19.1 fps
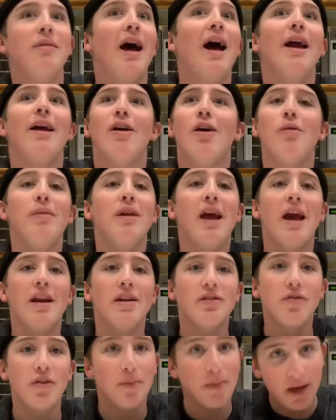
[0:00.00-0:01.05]
I go bananas
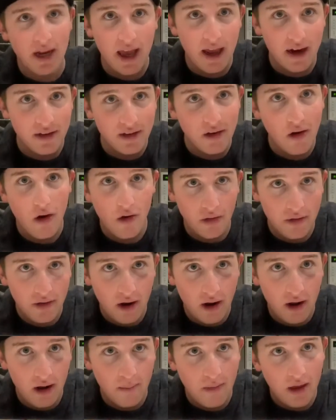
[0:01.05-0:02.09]
for bananas all the
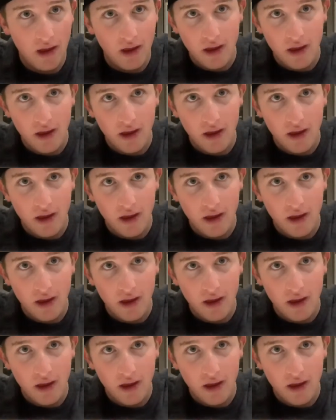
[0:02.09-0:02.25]
time.